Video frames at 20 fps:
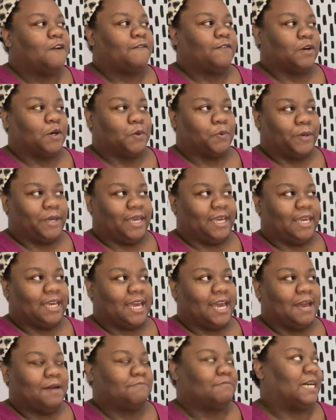for a
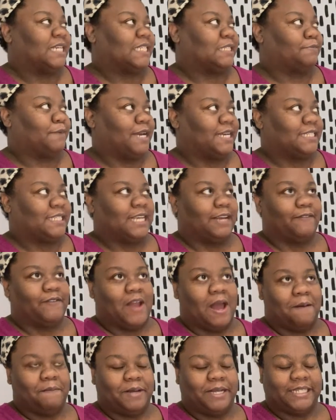week, my space have
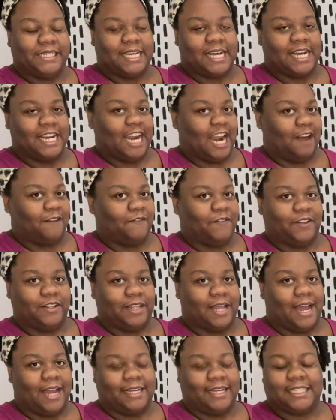not been done, and I feel
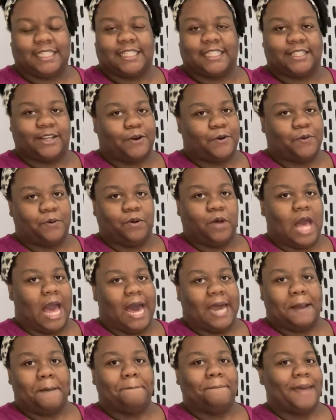like so
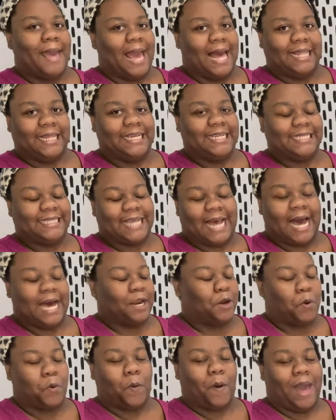out of balance,
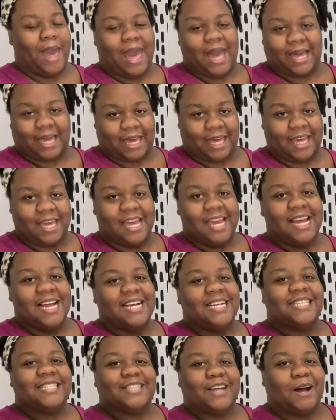out of whack.
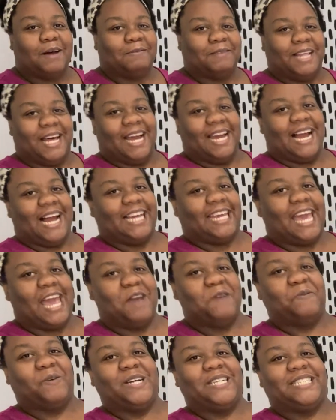So I'm like, I
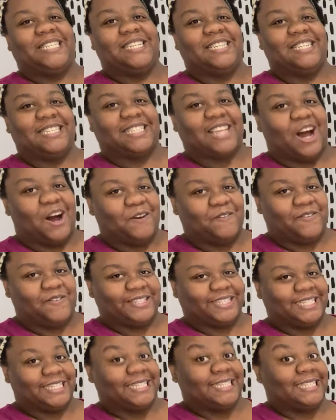can't wait till this
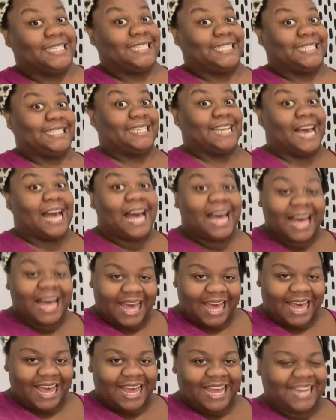office is done,
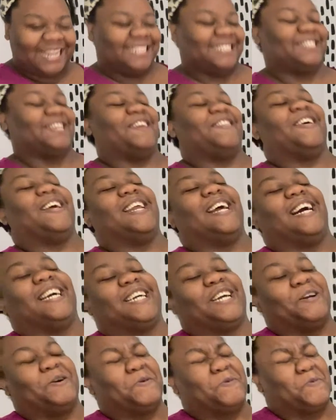so so that I
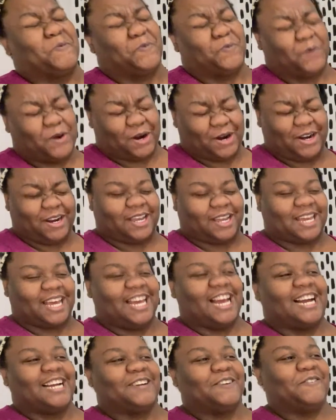can work,
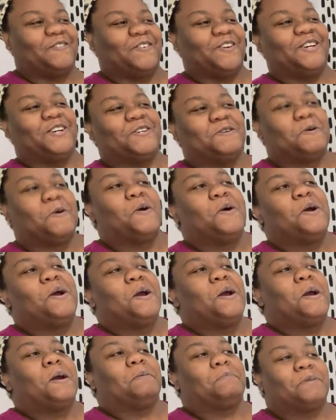I can feel
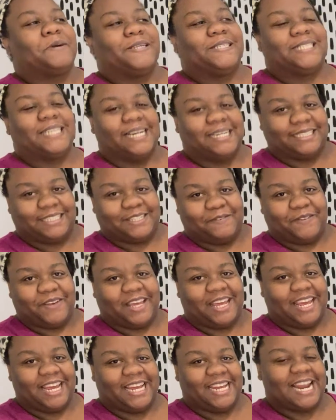productive
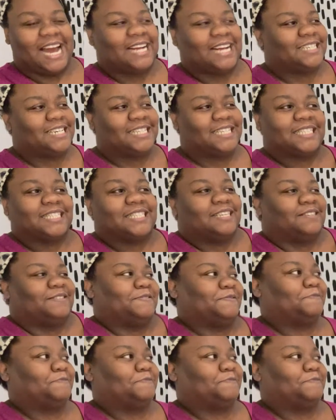again. I just,